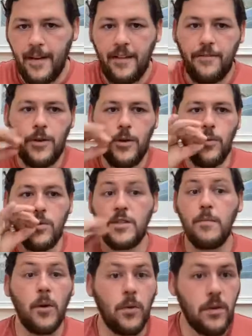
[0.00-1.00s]
if you
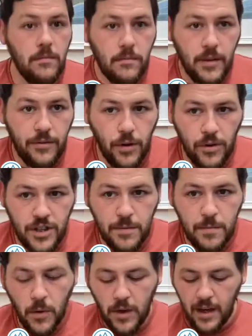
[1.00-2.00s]
smoke, if you're a
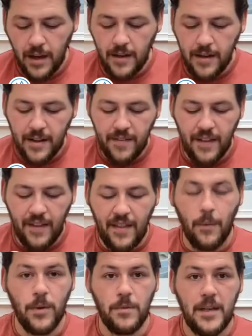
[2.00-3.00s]
smoker, then
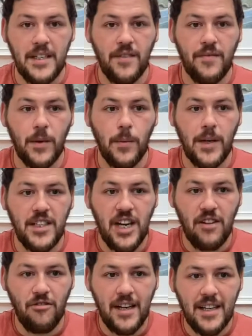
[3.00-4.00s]
that would be something we
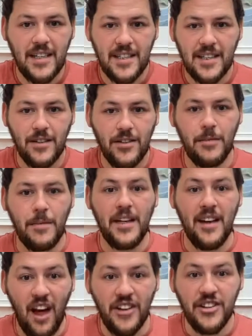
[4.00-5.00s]
generally consider to be
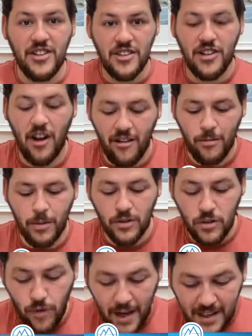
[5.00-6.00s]
an undesirable
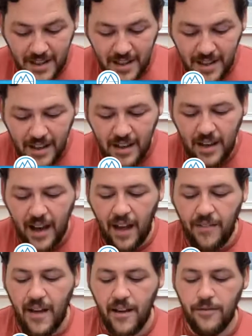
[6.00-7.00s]
trait,
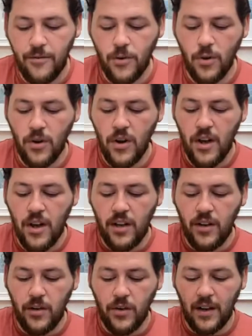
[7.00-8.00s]
and therefore
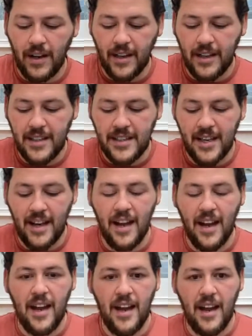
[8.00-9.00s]
you're likely to